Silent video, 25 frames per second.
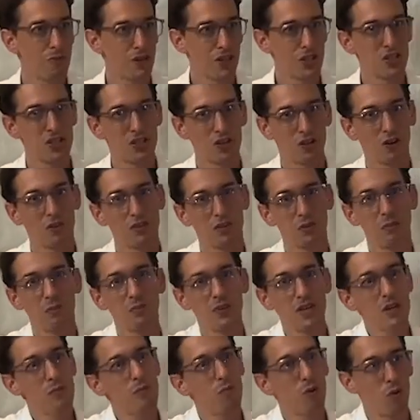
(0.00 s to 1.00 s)
but it's of the
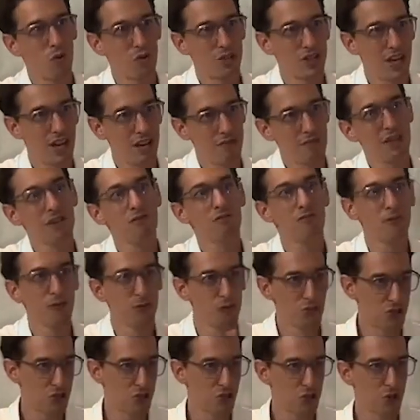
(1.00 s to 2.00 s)
people that have
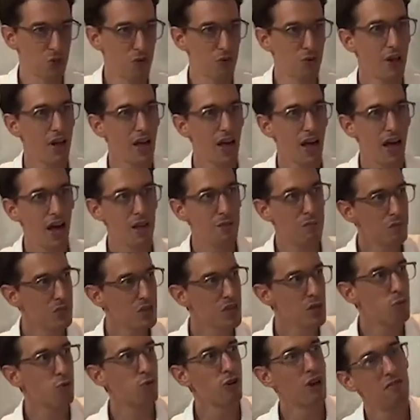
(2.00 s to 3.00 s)
influenced you, and
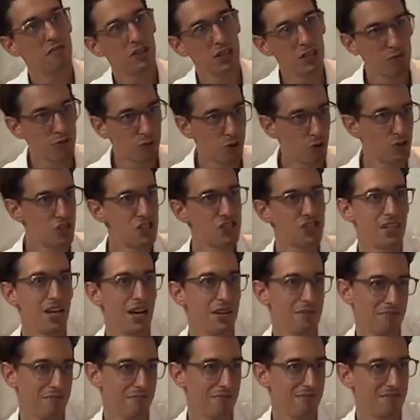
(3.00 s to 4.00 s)
people have influenced
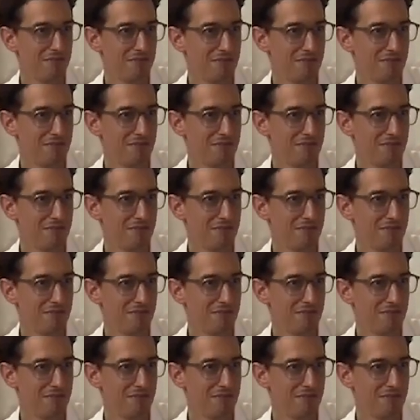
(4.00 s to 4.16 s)
them,